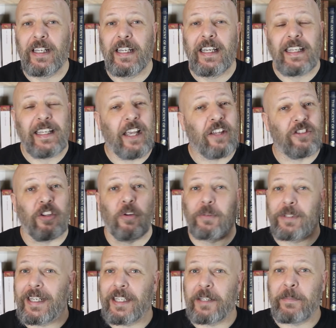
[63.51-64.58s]
in case you don't
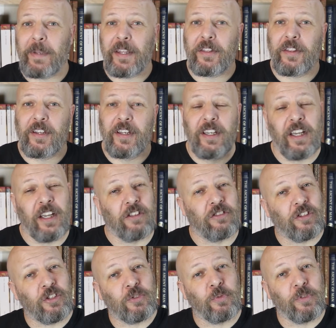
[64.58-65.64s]
want to hear the myth and you
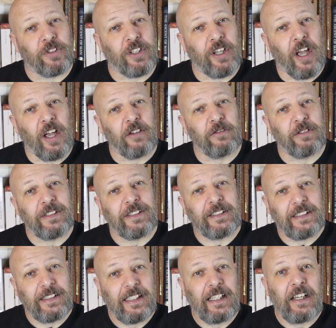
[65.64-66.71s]
just want to go and
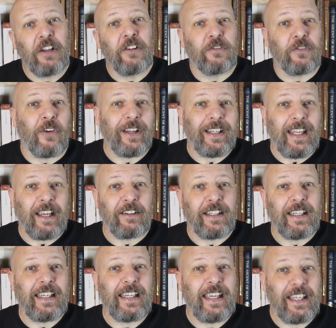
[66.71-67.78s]
find out
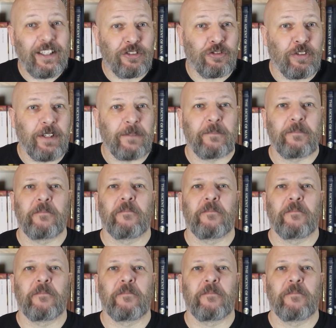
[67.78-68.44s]
the history.